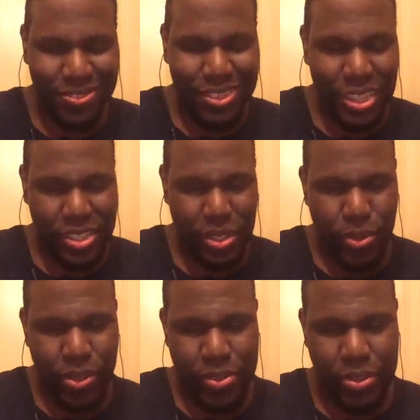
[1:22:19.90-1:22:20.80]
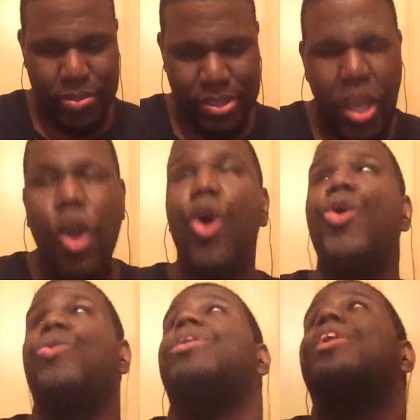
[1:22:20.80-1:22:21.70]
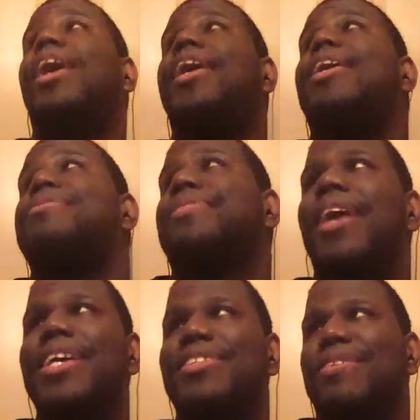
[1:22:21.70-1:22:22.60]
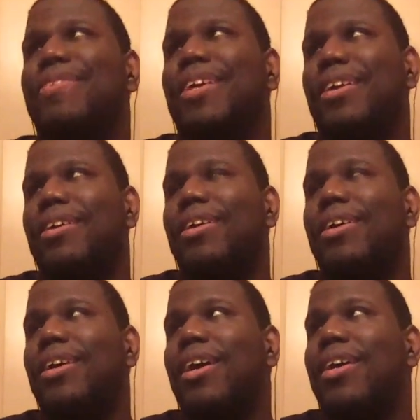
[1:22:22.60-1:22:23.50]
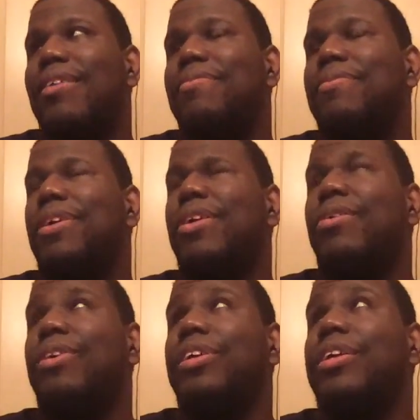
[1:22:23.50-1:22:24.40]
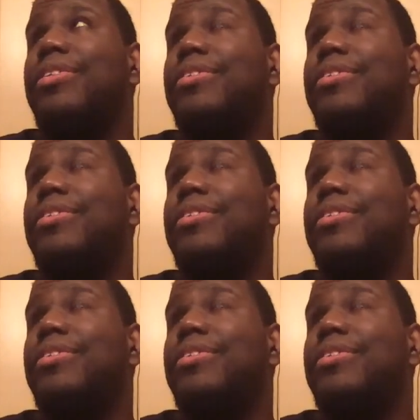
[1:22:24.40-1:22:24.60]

let's see, what else am I say? Scientific. No, it's